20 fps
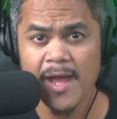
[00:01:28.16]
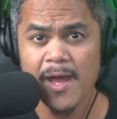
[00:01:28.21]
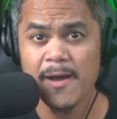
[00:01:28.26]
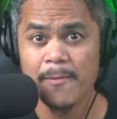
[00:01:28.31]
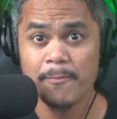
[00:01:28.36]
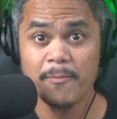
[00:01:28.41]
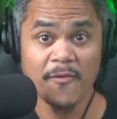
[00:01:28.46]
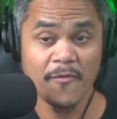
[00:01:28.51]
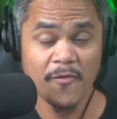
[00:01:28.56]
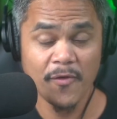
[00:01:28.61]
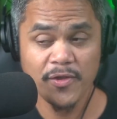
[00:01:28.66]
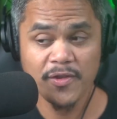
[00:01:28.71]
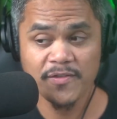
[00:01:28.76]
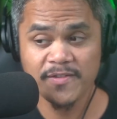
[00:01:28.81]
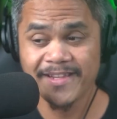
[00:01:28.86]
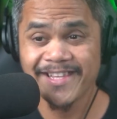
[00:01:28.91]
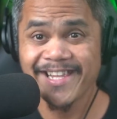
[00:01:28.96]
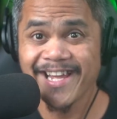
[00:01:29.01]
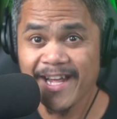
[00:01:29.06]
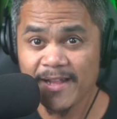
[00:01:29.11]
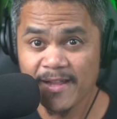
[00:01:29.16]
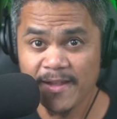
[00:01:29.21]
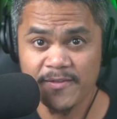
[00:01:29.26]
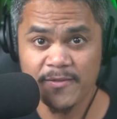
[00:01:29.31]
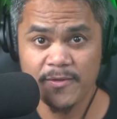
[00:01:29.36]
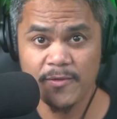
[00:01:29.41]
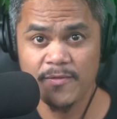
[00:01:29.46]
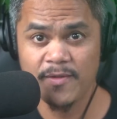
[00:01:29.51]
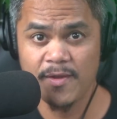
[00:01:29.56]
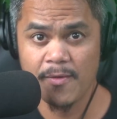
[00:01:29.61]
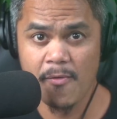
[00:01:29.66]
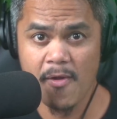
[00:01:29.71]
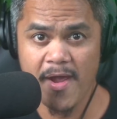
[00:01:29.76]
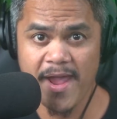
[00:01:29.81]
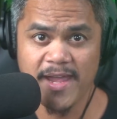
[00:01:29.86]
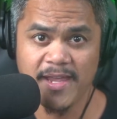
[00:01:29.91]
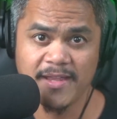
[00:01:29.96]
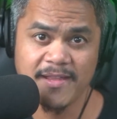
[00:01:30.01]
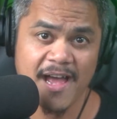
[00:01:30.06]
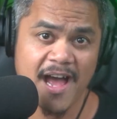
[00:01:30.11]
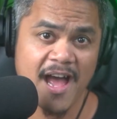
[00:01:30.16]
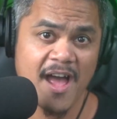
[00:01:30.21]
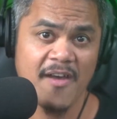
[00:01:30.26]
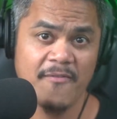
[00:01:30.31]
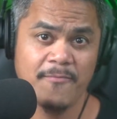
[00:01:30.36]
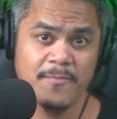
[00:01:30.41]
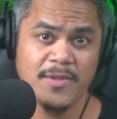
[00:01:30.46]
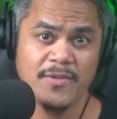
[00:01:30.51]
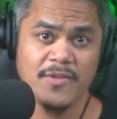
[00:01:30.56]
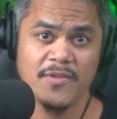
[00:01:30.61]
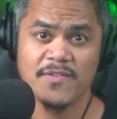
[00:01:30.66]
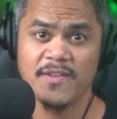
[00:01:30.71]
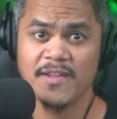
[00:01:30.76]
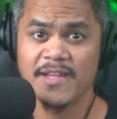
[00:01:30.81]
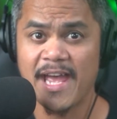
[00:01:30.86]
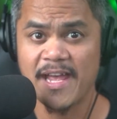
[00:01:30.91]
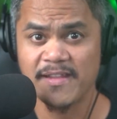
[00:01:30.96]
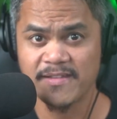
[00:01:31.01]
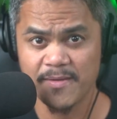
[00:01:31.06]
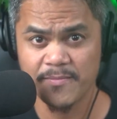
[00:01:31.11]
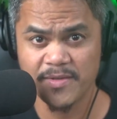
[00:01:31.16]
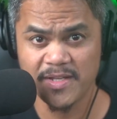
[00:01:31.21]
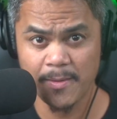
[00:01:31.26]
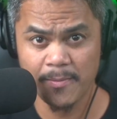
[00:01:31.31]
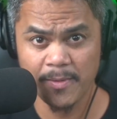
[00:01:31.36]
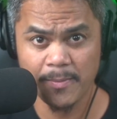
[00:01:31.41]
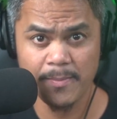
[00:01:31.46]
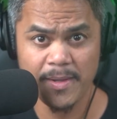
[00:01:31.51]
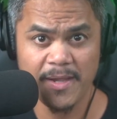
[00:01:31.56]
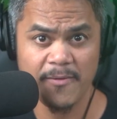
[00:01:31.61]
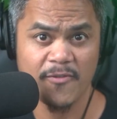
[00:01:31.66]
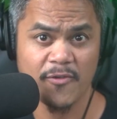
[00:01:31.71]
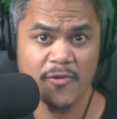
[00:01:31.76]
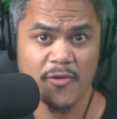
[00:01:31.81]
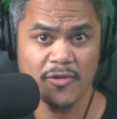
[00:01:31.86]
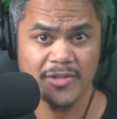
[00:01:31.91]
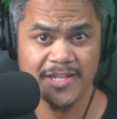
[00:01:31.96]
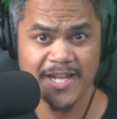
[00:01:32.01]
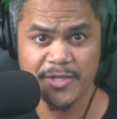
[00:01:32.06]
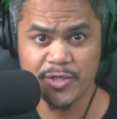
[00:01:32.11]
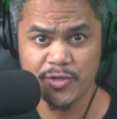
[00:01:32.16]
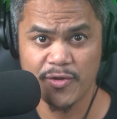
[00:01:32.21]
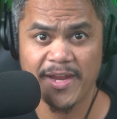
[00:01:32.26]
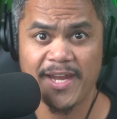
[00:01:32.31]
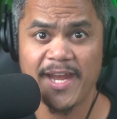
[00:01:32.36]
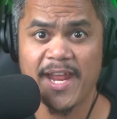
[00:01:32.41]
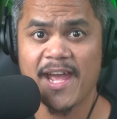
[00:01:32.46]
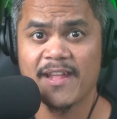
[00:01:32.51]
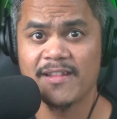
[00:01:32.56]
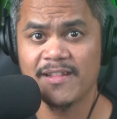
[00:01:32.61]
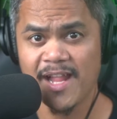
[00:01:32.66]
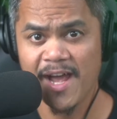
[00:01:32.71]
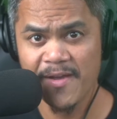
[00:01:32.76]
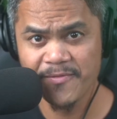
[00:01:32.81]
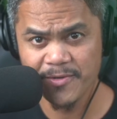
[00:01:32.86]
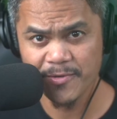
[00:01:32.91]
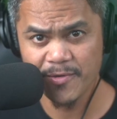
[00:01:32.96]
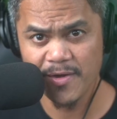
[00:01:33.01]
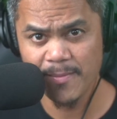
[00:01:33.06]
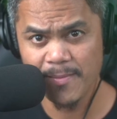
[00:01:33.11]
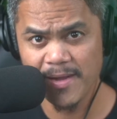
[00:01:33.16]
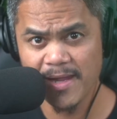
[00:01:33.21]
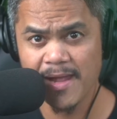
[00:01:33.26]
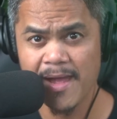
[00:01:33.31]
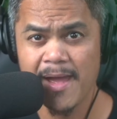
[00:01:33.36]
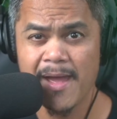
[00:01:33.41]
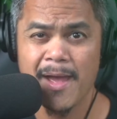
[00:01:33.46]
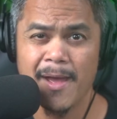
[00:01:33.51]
Before using the LS-208, I have been using the SM7B for online training and live streaming,